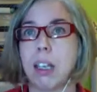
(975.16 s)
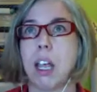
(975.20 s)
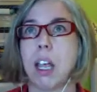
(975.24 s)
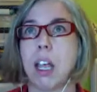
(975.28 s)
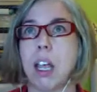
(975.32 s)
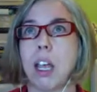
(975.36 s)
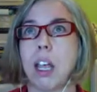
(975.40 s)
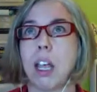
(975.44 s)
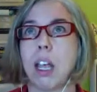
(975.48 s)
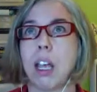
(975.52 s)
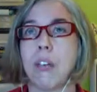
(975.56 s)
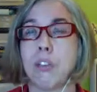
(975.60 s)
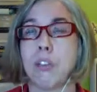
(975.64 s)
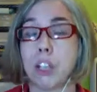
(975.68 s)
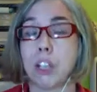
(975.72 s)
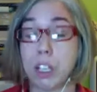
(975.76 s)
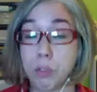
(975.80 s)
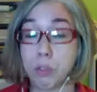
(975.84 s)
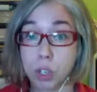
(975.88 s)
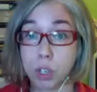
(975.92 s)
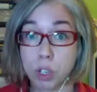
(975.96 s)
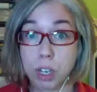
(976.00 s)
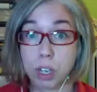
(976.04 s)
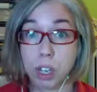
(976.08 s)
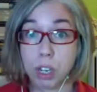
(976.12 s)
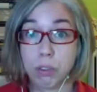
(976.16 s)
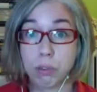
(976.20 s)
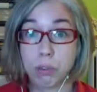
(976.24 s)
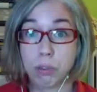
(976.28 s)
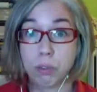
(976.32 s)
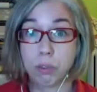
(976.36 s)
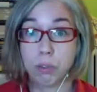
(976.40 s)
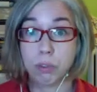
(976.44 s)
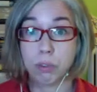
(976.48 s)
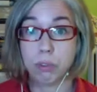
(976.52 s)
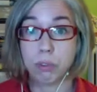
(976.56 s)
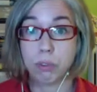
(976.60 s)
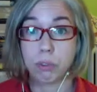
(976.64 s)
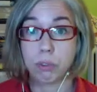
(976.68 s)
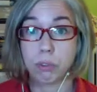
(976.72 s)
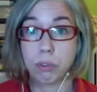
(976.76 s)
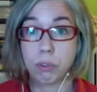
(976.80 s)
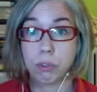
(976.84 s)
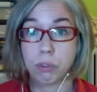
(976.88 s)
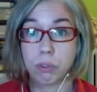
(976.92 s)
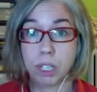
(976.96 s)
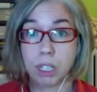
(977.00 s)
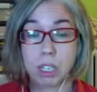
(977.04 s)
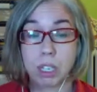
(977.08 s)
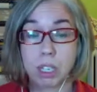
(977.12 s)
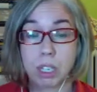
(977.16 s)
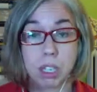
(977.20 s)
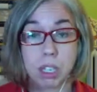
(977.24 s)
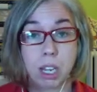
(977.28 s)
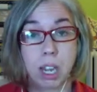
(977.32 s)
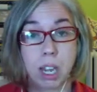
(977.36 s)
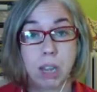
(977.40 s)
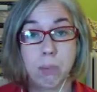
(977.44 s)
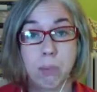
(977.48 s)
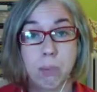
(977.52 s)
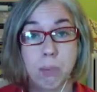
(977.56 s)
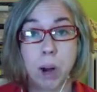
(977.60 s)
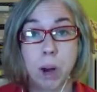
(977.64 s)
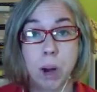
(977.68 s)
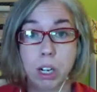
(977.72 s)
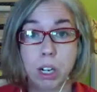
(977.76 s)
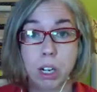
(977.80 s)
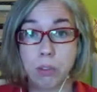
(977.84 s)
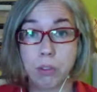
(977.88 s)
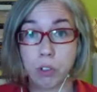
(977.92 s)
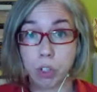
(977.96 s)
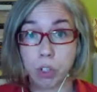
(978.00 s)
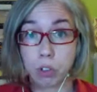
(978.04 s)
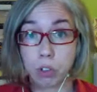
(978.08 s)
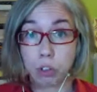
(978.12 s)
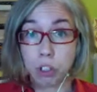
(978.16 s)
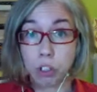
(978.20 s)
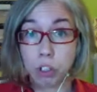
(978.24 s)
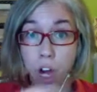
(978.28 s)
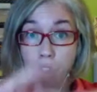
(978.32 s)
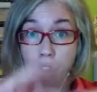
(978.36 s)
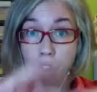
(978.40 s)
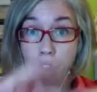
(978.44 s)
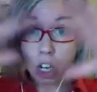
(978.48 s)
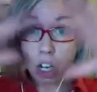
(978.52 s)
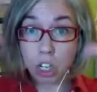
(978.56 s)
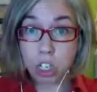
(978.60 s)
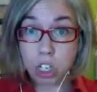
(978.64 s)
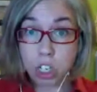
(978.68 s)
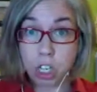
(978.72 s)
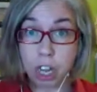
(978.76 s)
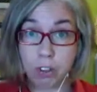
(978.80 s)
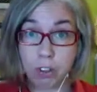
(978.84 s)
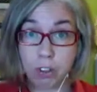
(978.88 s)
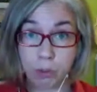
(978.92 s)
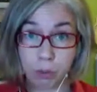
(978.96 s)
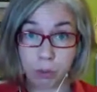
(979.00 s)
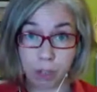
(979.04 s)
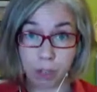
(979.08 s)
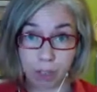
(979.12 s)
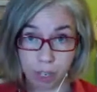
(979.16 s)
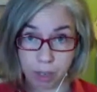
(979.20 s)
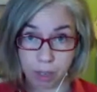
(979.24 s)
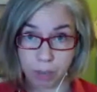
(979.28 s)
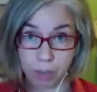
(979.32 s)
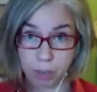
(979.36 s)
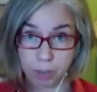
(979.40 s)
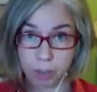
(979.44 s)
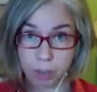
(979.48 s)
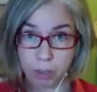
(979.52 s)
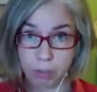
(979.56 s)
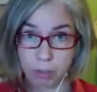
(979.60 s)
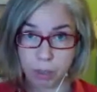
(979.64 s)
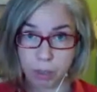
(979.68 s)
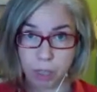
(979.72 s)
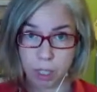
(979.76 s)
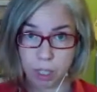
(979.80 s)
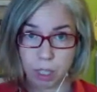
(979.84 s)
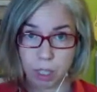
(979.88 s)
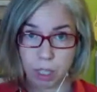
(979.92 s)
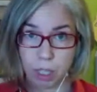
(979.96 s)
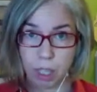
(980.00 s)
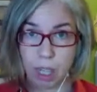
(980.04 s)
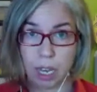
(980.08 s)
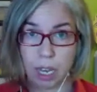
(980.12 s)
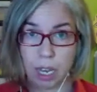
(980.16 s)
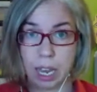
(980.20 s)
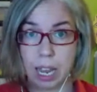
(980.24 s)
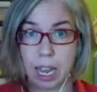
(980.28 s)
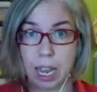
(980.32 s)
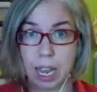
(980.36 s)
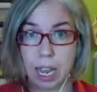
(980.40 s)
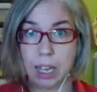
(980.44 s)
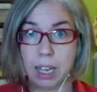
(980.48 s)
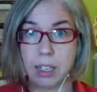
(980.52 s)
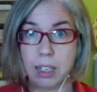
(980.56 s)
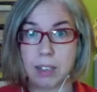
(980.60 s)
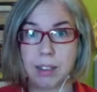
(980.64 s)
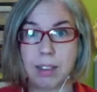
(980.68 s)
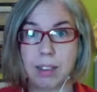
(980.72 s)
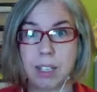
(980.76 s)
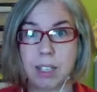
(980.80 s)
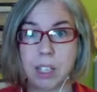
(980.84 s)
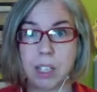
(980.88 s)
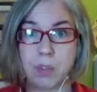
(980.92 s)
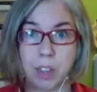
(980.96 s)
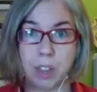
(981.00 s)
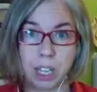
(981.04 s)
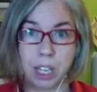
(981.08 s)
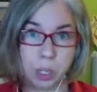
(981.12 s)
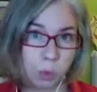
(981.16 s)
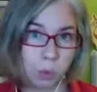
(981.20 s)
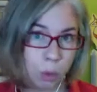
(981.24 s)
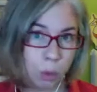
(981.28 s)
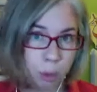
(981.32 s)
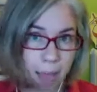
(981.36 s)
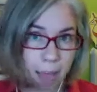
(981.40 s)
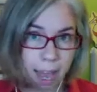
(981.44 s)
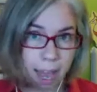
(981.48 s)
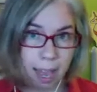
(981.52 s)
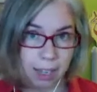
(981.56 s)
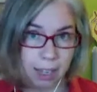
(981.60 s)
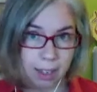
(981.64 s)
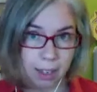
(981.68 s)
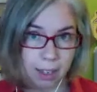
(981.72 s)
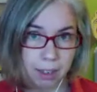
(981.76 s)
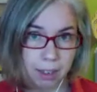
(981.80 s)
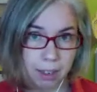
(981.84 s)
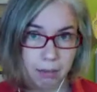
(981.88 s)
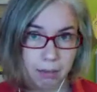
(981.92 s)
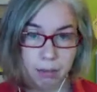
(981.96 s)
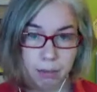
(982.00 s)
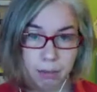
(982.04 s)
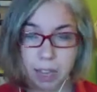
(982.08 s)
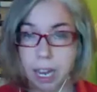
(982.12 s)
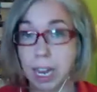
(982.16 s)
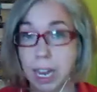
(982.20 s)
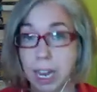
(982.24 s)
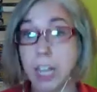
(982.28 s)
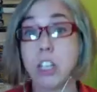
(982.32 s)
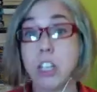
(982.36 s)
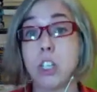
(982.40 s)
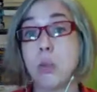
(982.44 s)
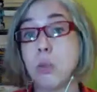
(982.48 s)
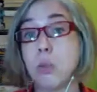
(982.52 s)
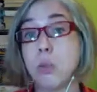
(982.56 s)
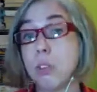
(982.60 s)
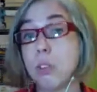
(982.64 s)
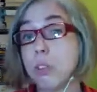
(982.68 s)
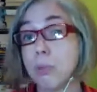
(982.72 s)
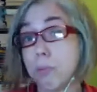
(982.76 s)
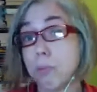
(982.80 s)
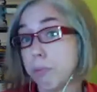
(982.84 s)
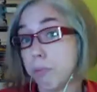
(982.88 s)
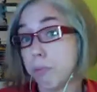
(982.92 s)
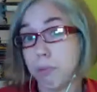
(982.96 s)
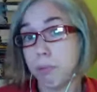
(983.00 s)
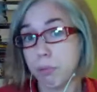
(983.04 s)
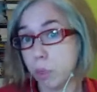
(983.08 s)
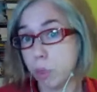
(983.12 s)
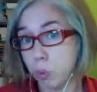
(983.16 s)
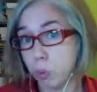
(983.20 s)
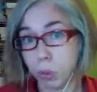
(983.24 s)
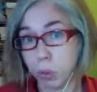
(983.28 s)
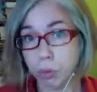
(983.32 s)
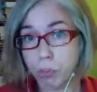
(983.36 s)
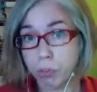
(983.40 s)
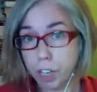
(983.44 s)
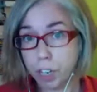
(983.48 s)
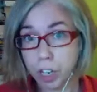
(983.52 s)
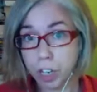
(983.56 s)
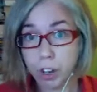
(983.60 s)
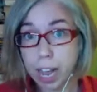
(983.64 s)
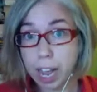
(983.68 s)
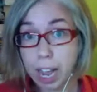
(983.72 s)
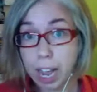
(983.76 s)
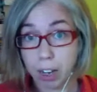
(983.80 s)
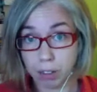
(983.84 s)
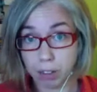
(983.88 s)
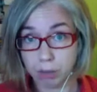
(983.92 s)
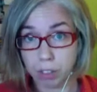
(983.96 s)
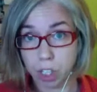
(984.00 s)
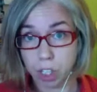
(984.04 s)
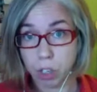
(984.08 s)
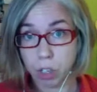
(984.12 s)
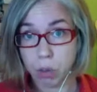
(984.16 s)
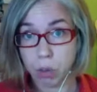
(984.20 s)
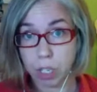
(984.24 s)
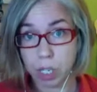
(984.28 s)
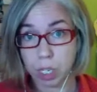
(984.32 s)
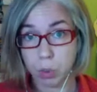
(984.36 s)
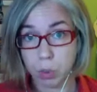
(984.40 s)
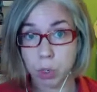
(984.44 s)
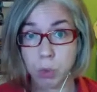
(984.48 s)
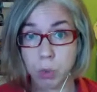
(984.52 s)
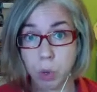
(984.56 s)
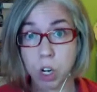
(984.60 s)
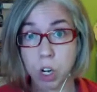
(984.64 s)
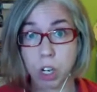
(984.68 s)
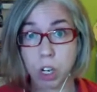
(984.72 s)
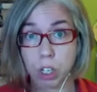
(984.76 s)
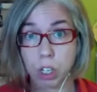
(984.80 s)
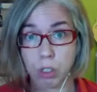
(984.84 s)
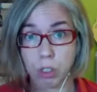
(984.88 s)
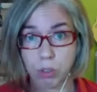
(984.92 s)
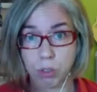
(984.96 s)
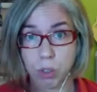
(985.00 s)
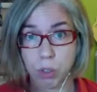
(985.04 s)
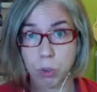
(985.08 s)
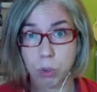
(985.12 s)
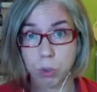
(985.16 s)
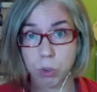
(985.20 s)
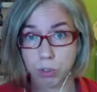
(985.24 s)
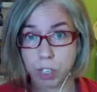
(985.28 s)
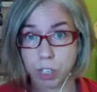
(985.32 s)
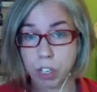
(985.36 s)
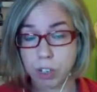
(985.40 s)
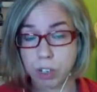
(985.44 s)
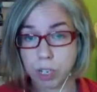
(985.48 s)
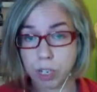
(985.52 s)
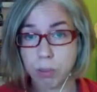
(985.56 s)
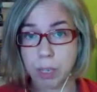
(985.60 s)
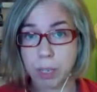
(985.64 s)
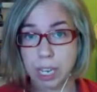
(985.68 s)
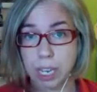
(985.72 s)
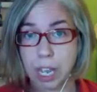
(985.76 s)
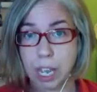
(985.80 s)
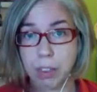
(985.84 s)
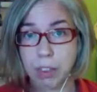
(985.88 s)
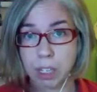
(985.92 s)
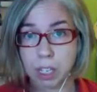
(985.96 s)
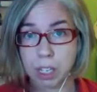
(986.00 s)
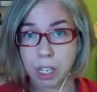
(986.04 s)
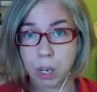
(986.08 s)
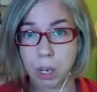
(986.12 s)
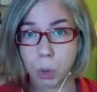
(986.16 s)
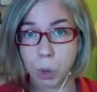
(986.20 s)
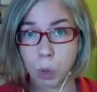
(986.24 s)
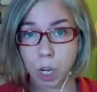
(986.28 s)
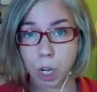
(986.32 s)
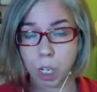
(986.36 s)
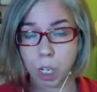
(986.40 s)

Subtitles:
forgive yourself. This is a part of your large life rhythm, and this phase will pass, and you will figure it out. This will work. You will figure something out that's going to work.